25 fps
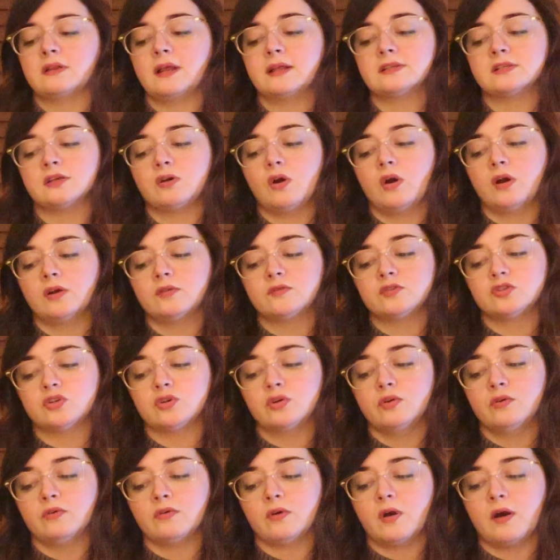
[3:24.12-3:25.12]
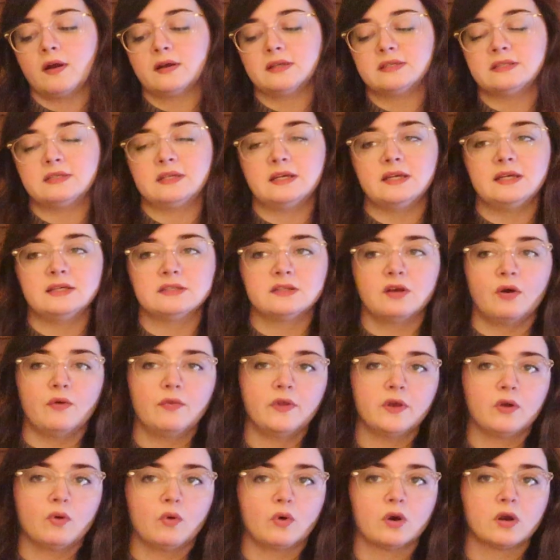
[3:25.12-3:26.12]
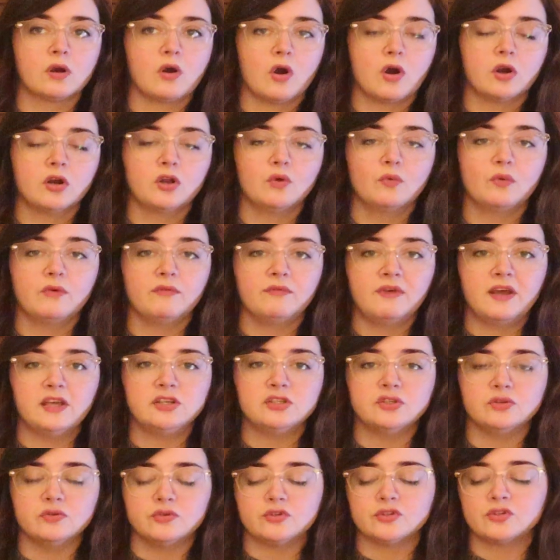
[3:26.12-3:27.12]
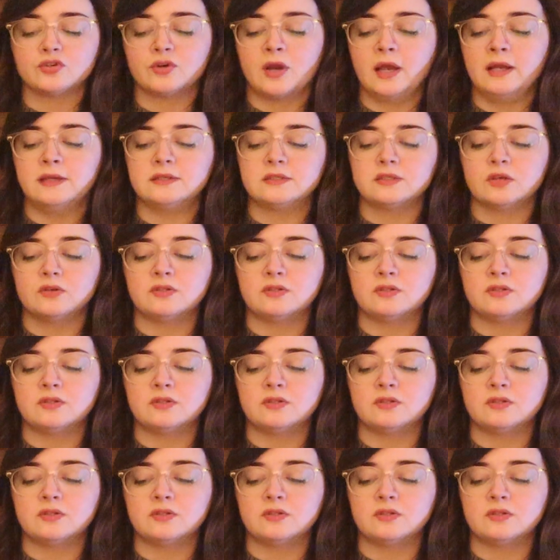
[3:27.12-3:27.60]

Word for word: here. That's a card of truth, honesty. He's the only court card who will face you straight.